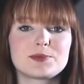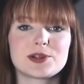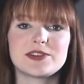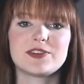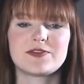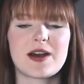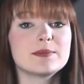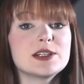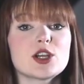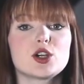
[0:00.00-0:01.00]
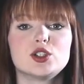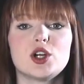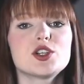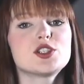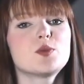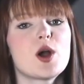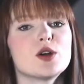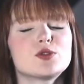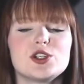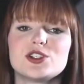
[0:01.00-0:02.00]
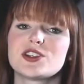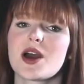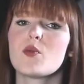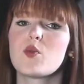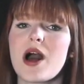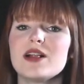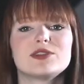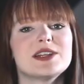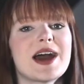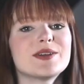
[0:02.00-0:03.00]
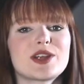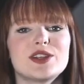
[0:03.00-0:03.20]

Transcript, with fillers: breed for families across the world due to their well-renowned,